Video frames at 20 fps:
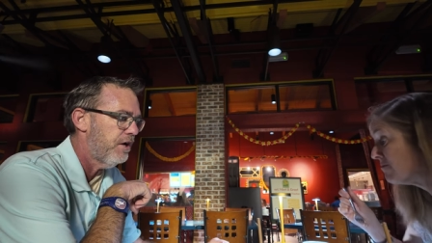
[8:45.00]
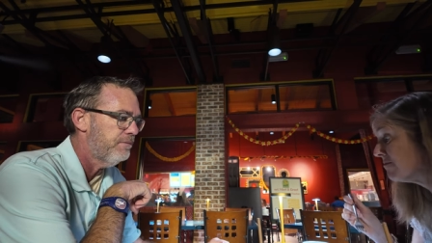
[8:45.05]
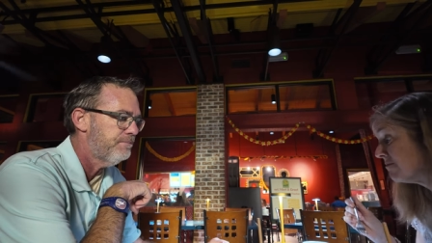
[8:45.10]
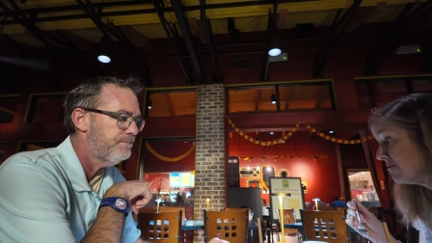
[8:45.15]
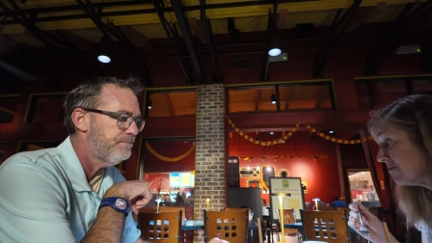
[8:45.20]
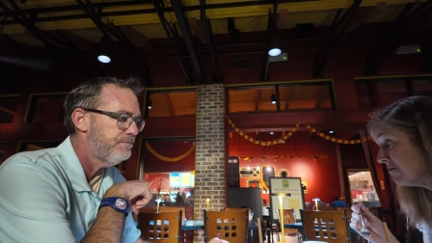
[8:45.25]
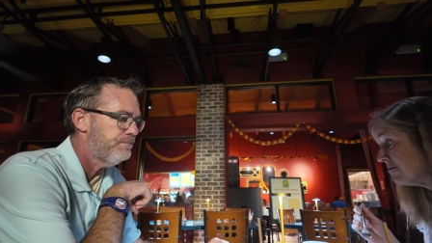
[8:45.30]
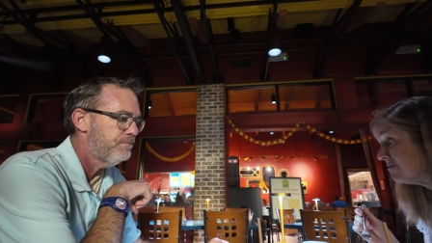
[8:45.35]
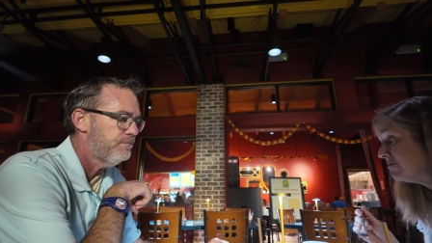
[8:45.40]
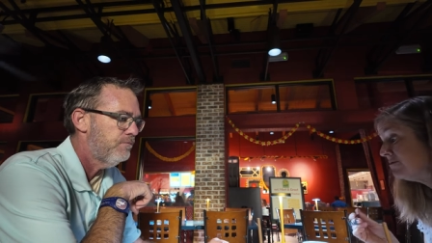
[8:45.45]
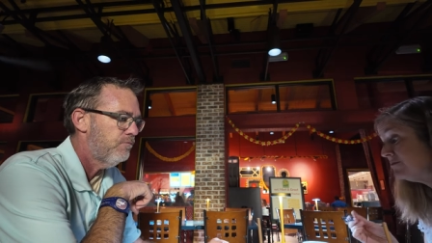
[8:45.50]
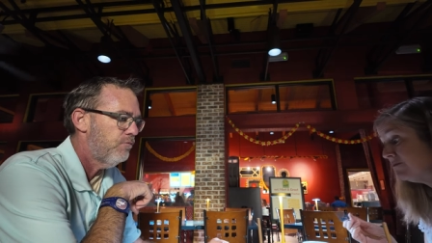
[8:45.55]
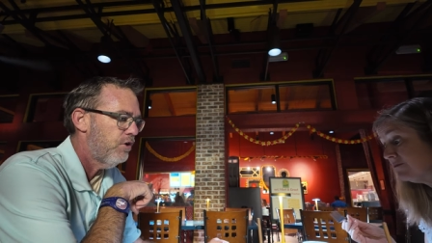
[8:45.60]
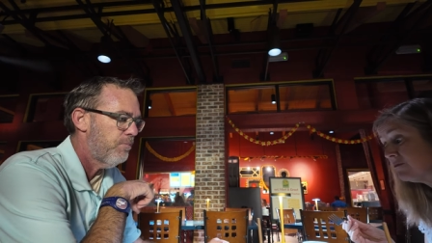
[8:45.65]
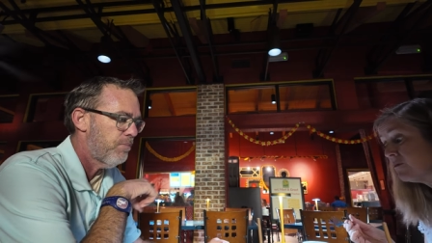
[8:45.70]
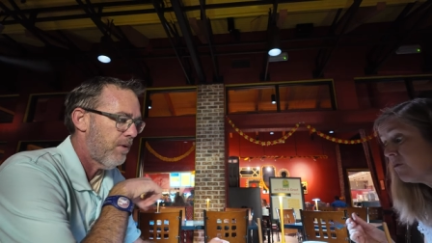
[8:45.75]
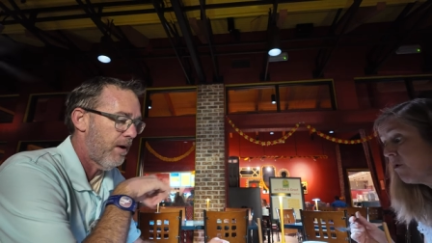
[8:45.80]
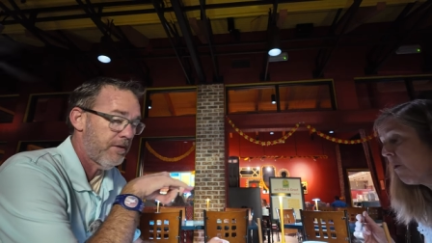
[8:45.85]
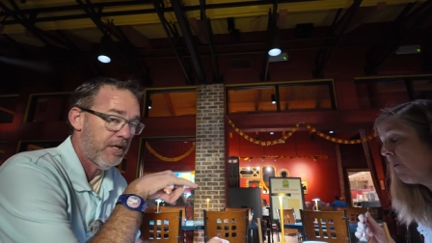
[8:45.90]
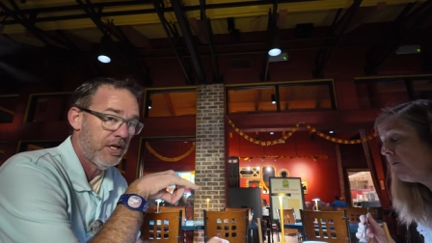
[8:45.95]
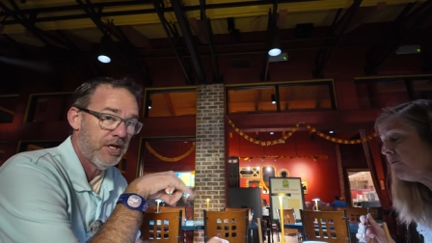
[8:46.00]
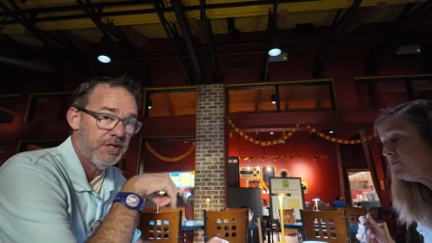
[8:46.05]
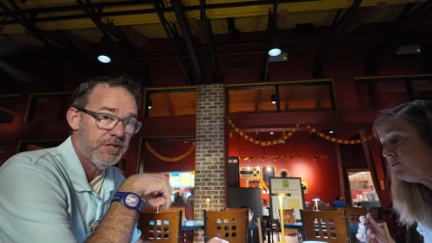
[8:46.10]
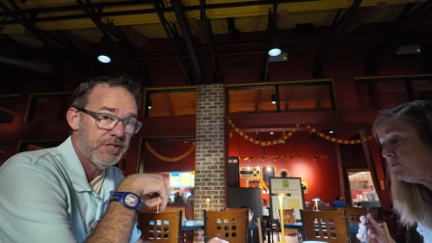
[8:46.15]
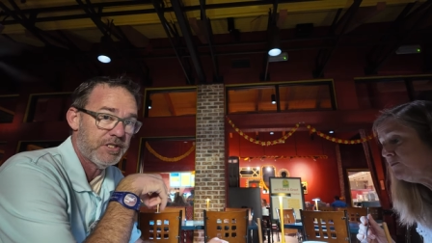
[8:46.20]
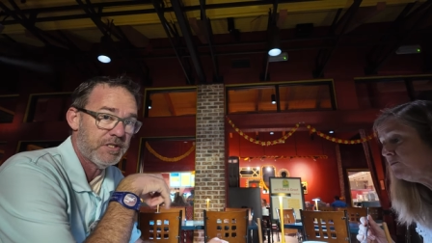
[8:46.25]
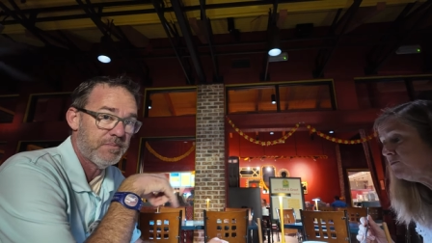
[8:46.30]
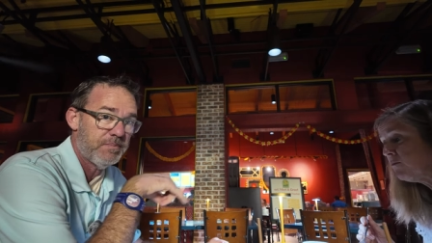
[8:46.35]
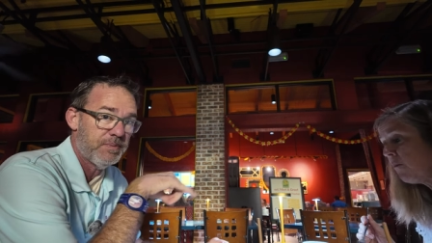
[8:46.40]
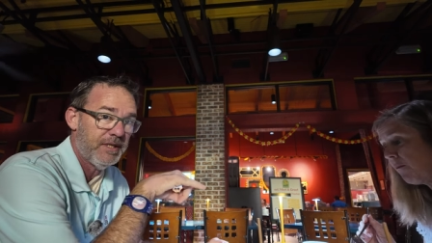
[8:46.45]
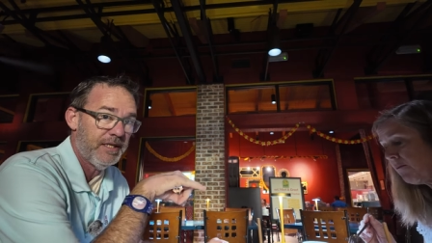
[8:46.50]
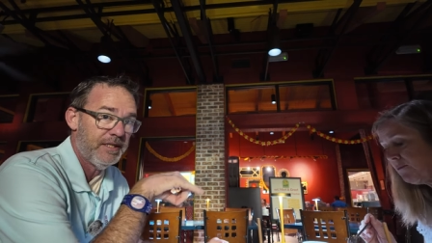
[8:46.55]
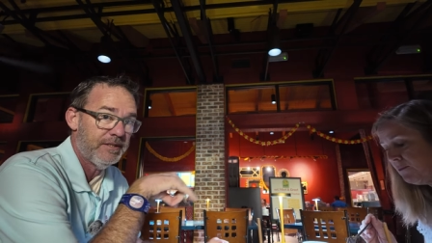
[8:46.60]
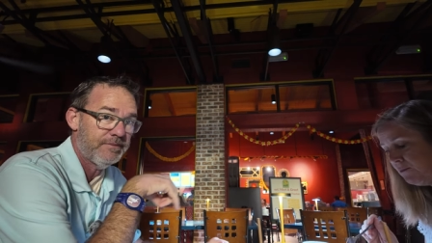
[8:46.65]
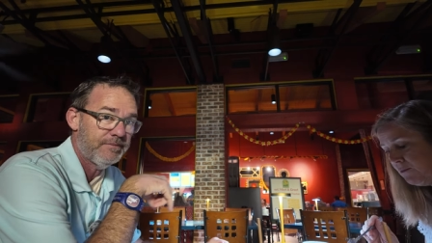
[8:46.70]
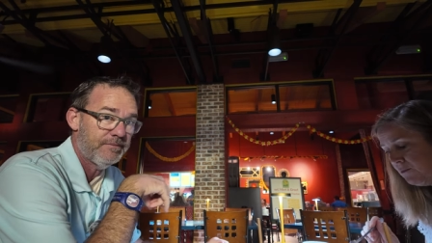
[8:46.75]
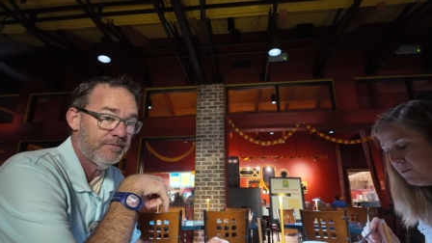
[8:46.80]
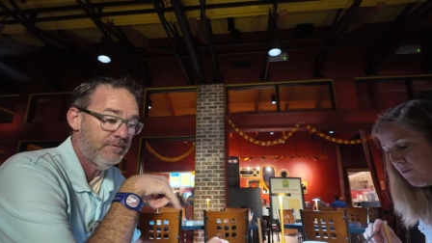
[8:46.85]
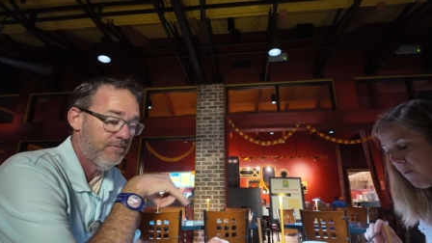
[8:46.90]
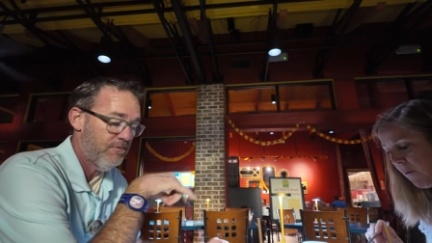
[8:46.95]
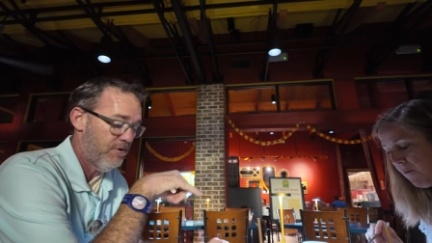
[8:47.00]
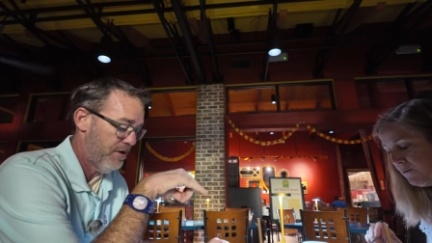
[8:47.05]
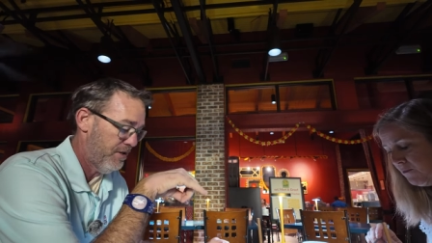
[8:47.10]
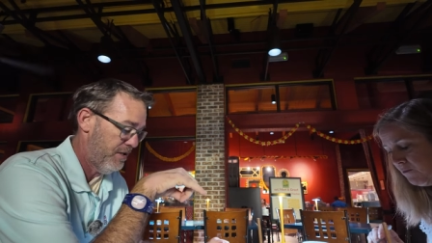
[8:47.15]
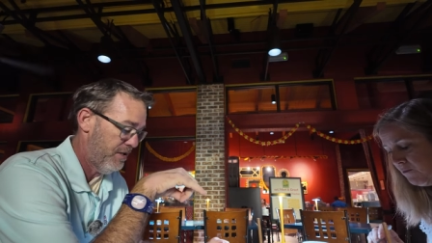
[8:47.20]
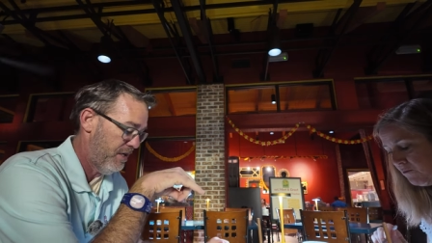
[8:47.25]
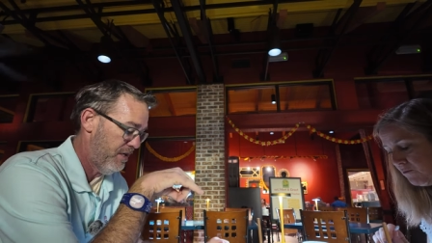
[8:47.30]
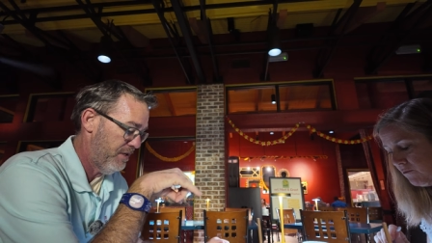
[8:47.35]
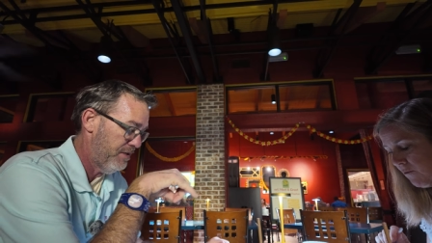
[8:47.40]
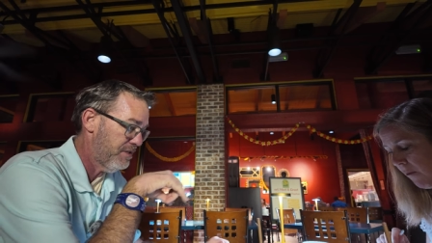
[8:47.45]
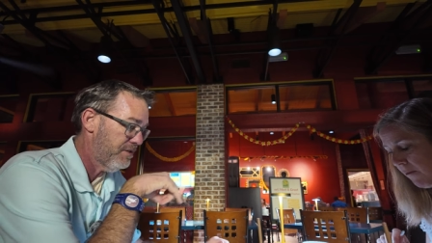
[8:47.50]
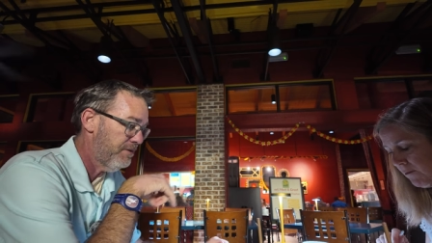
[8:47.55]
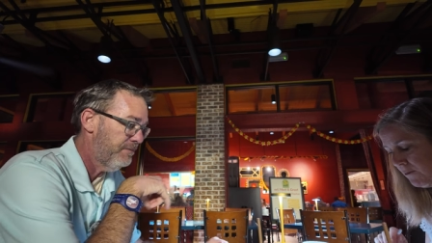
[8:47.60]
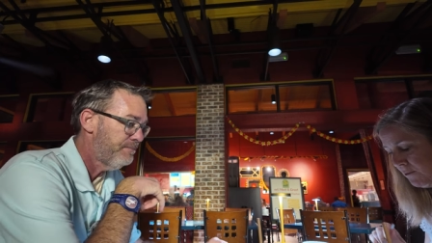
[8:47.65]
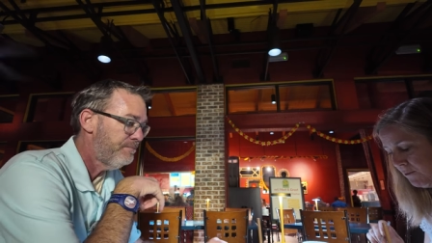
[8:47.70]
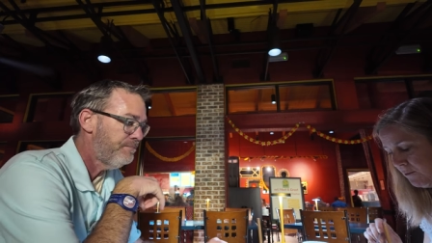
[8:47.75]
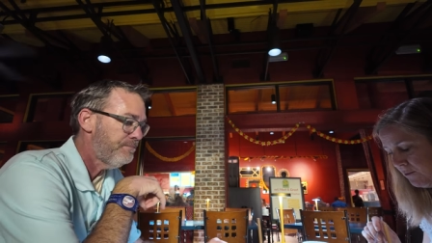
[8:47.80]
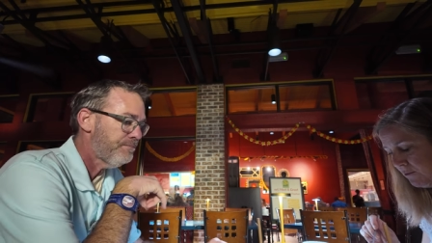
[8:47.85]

you know. Mm-hmm. We probably could have split one of these